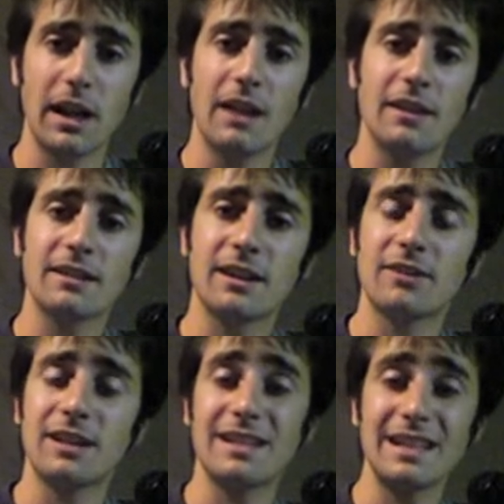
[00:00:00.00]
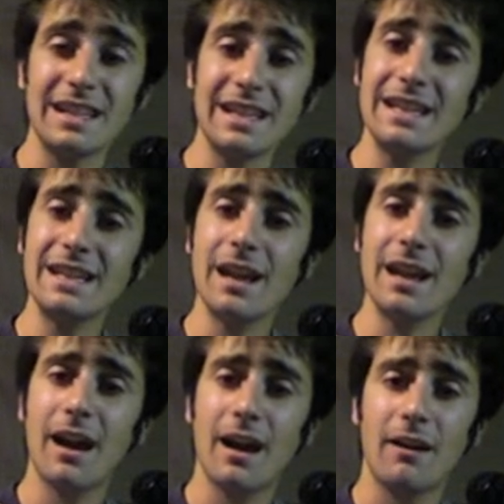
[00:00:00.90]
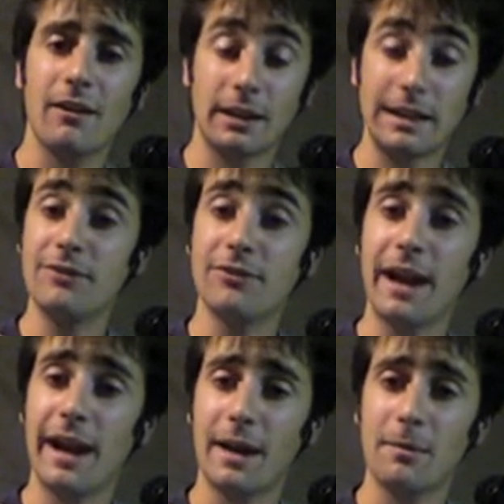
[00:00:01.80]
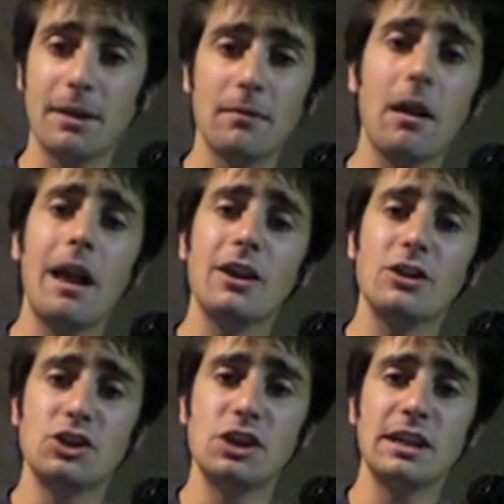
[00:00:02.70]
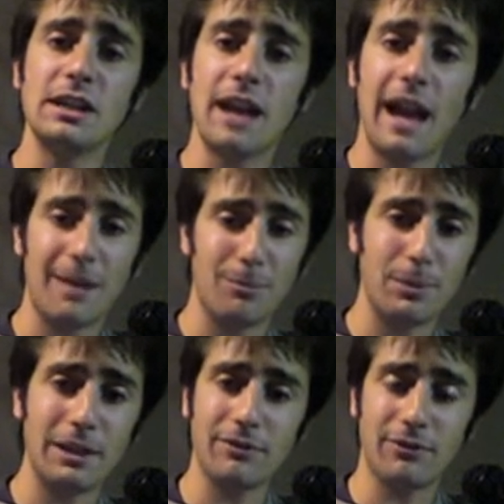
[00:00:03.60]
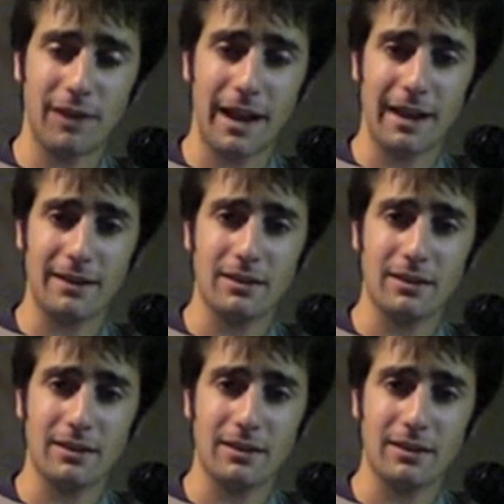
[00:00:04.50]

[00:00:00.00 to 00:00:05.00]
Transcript: This gives us E flat, G, and B flat.